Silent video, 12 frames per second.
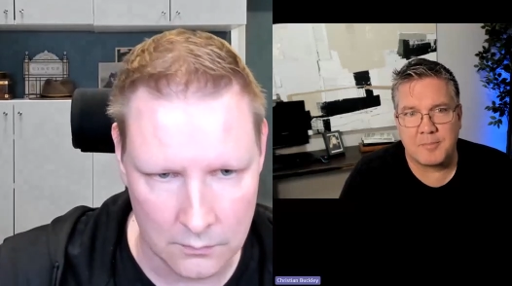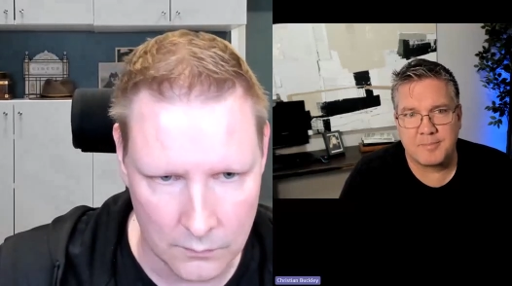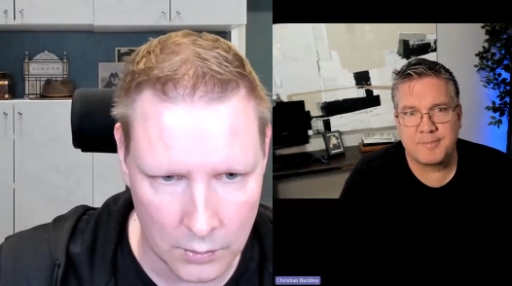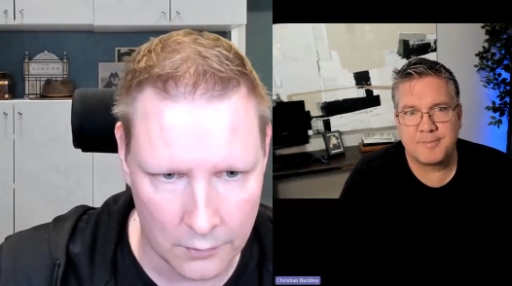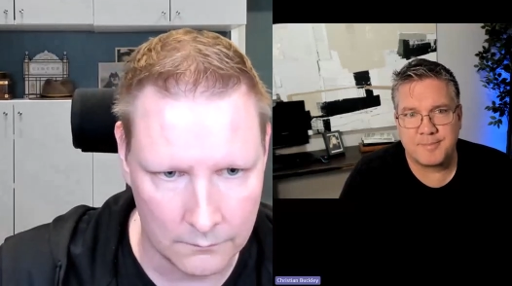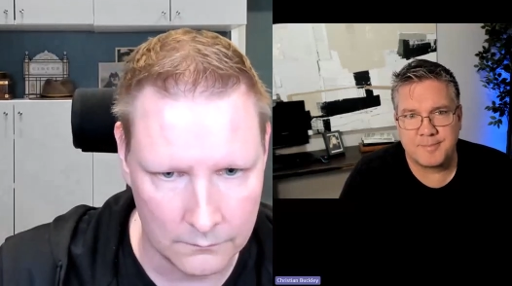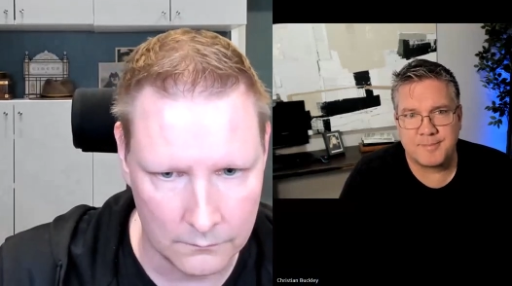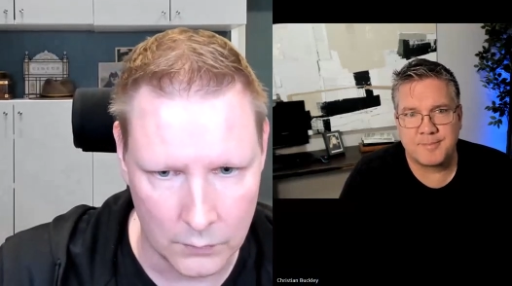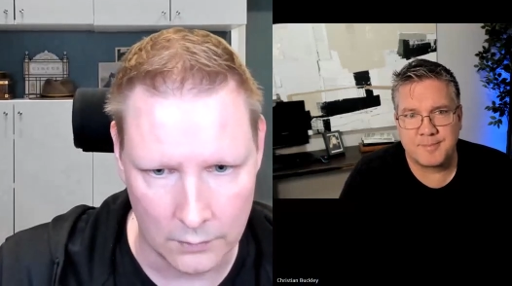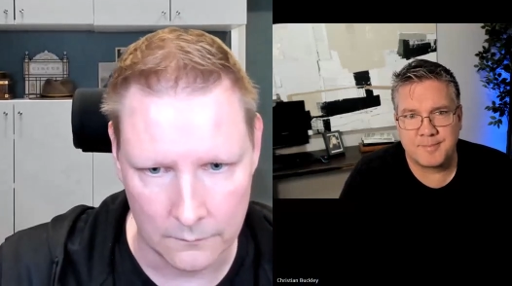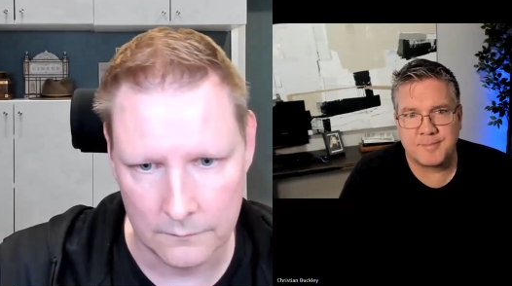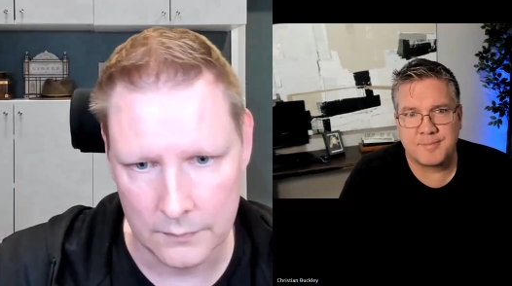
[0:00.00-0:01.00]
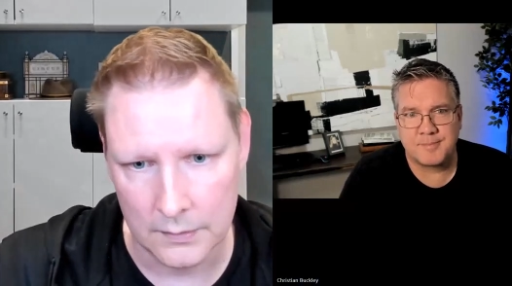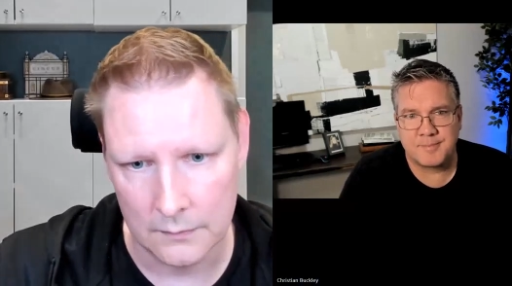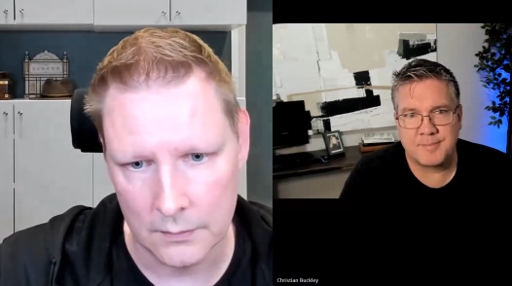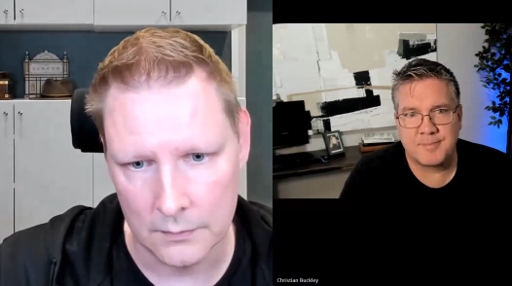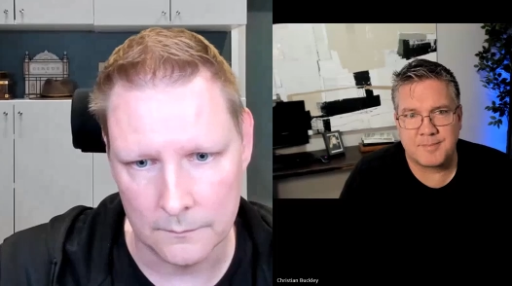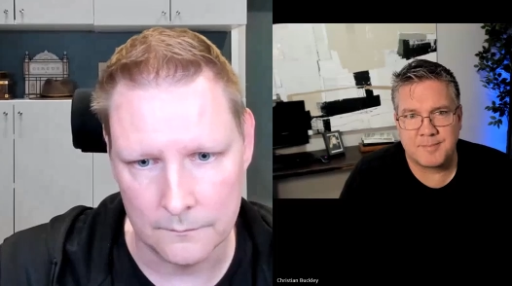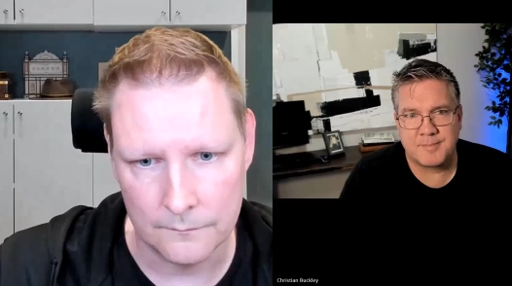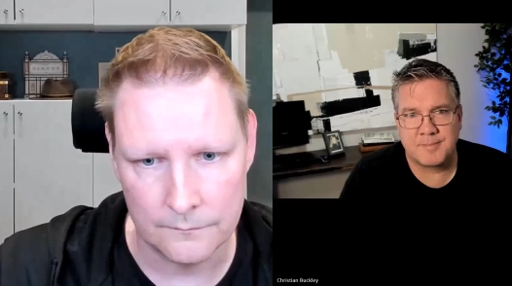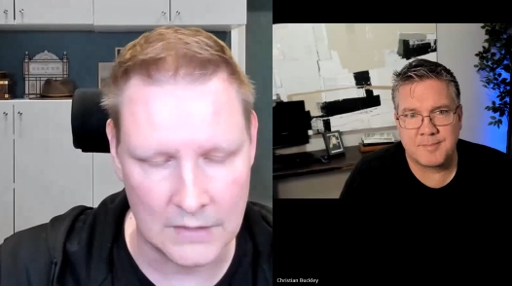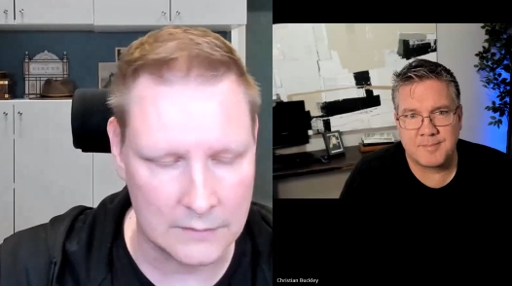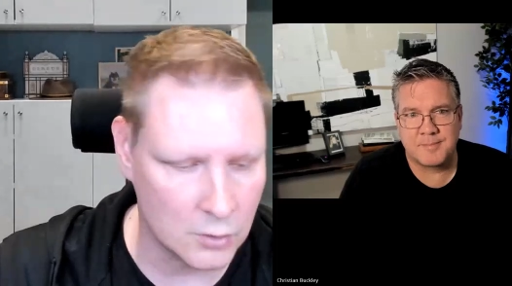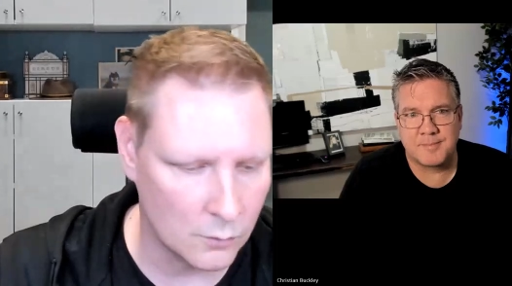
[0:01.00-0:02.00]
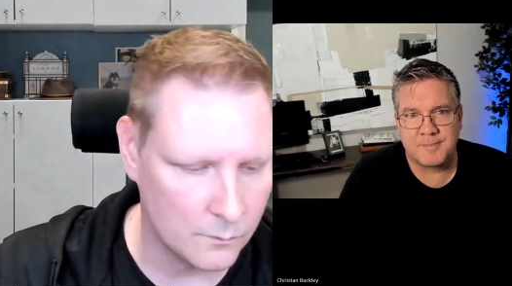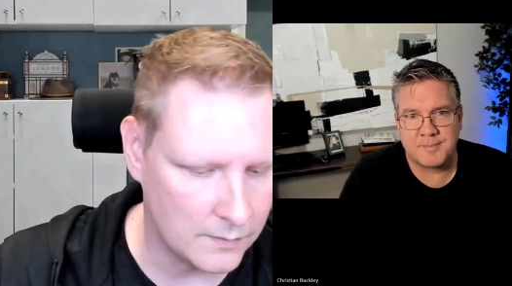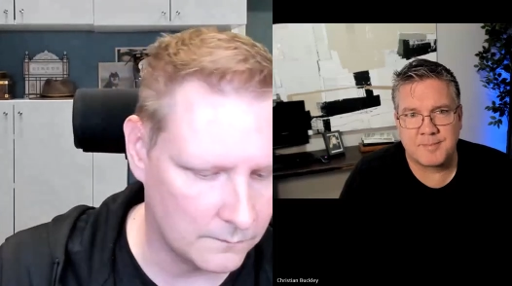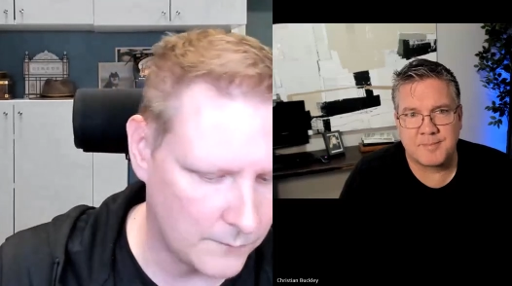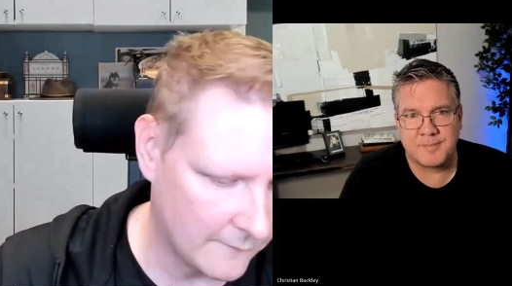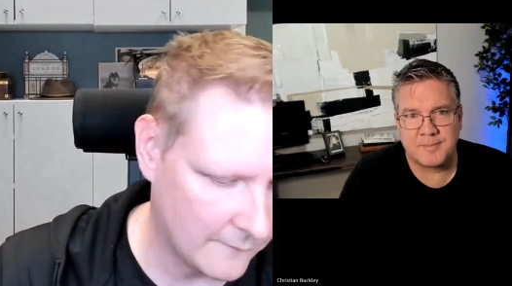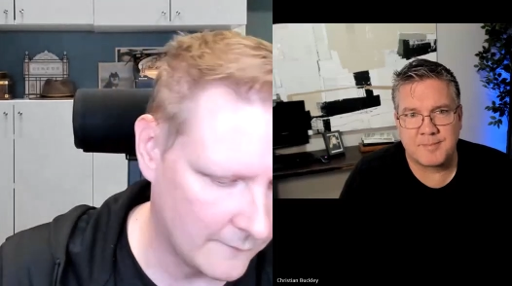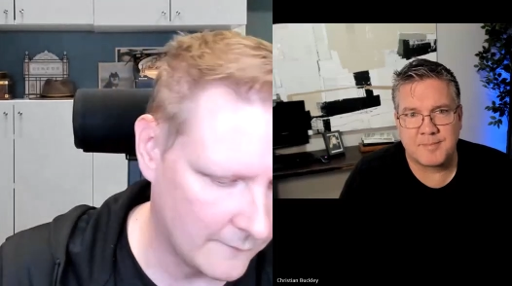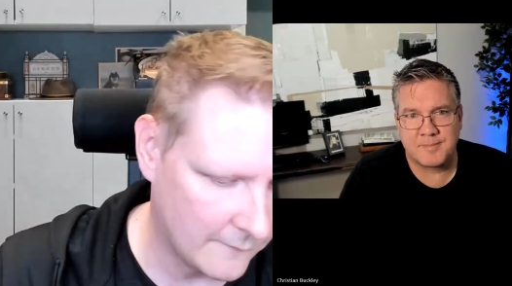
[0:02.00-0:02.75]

Speaker 1: more more on the, the so people